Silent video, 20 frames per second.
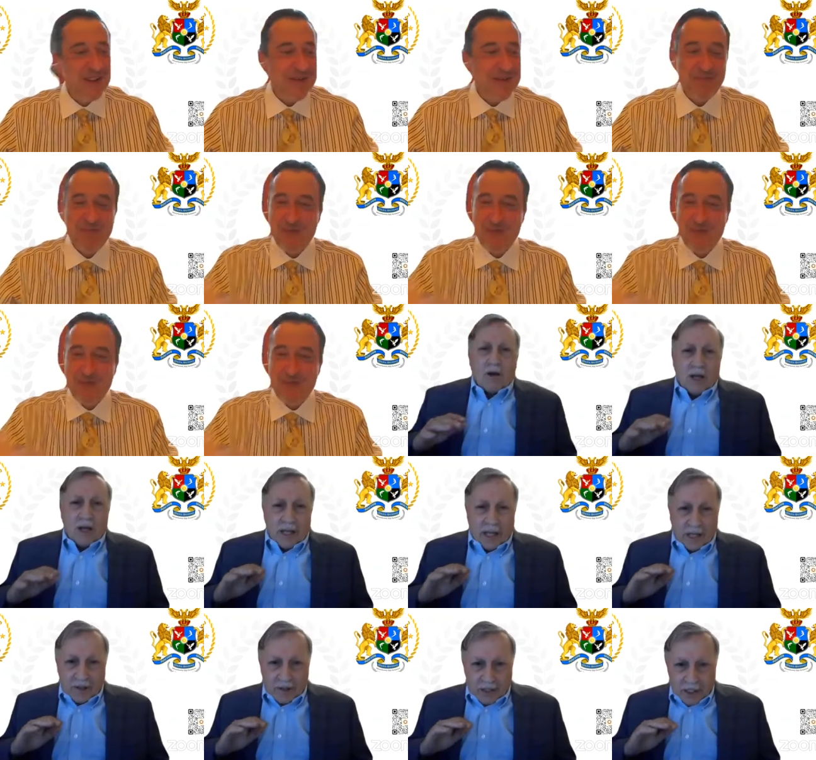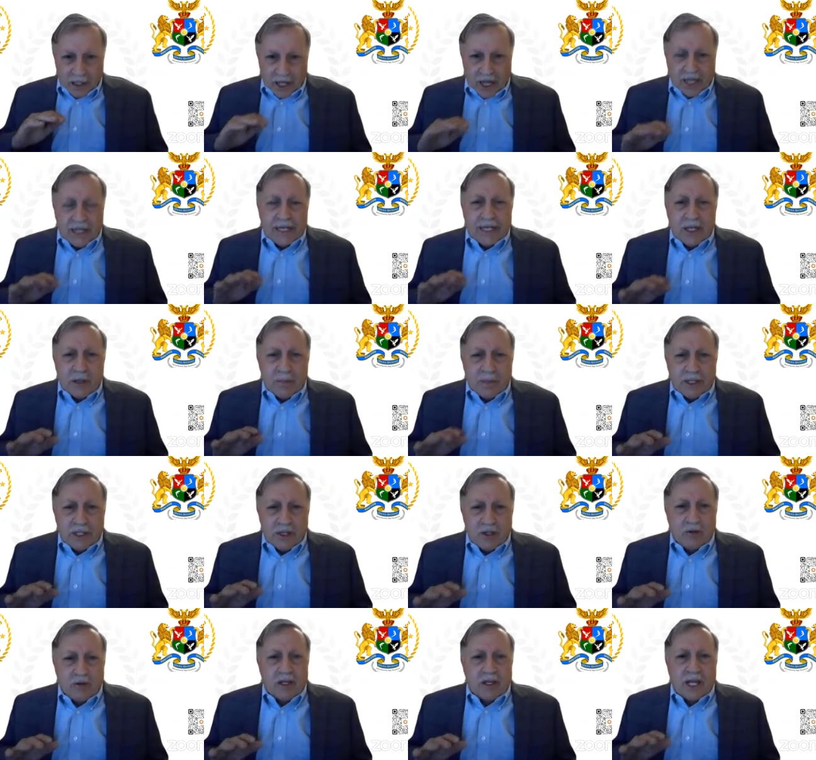A little
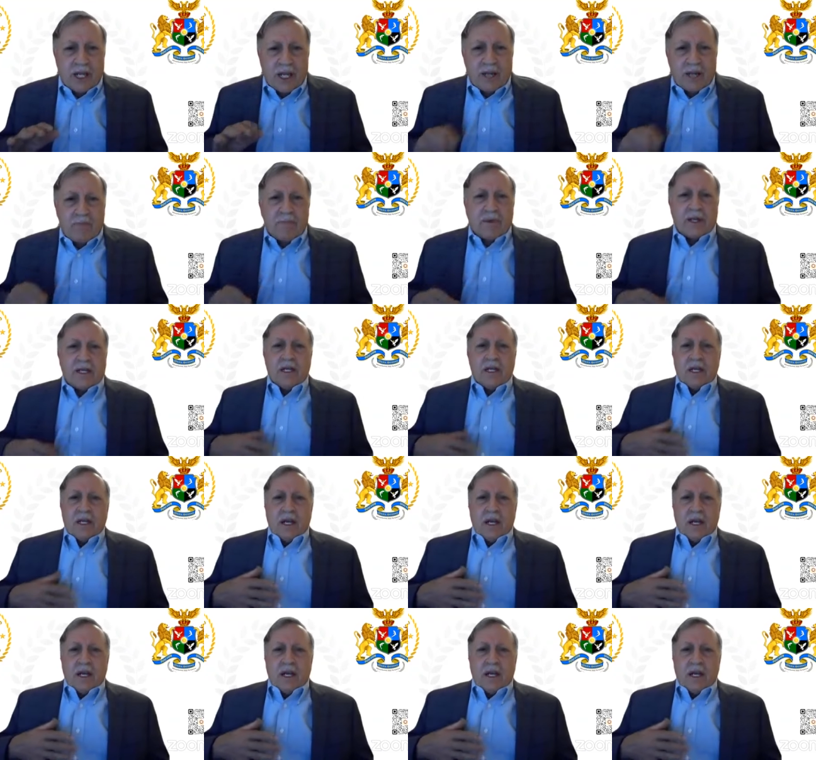bit's okay, but